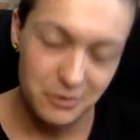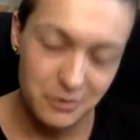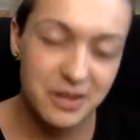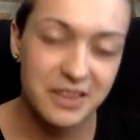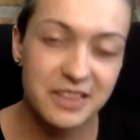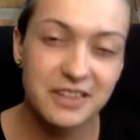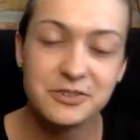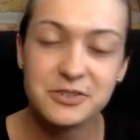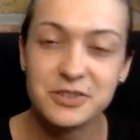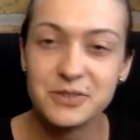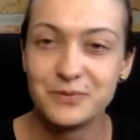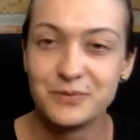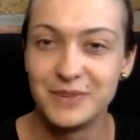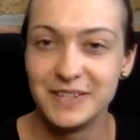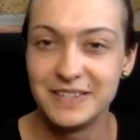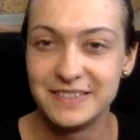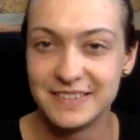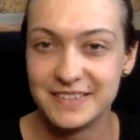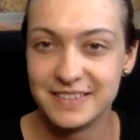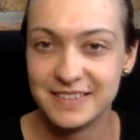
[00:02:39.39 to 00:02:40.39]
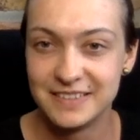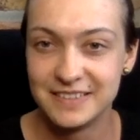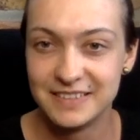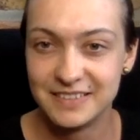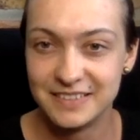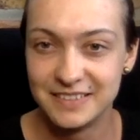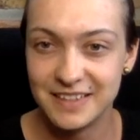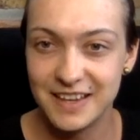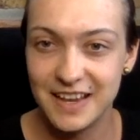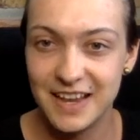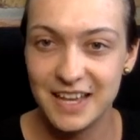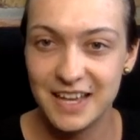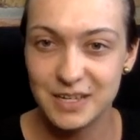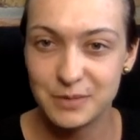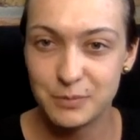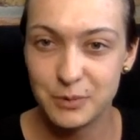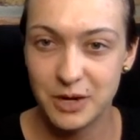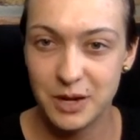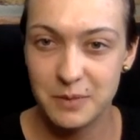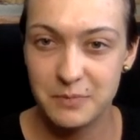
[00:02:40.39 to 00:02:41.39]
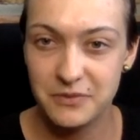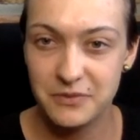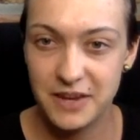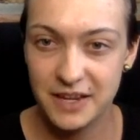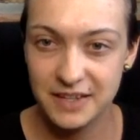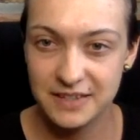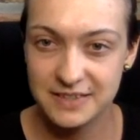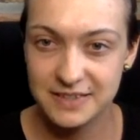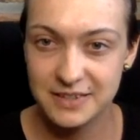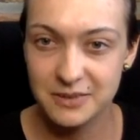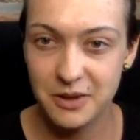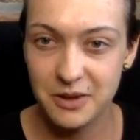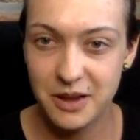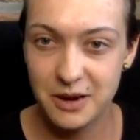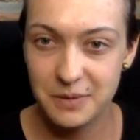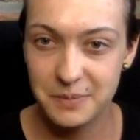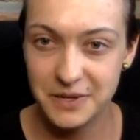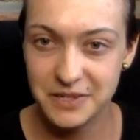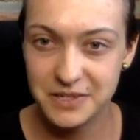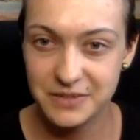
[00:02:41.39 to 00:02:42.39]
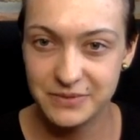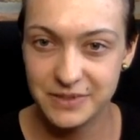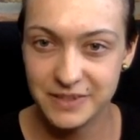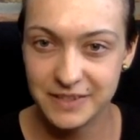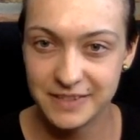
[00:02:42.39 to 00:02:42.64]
Okay, there's a reason I had to bring up facts don't care about your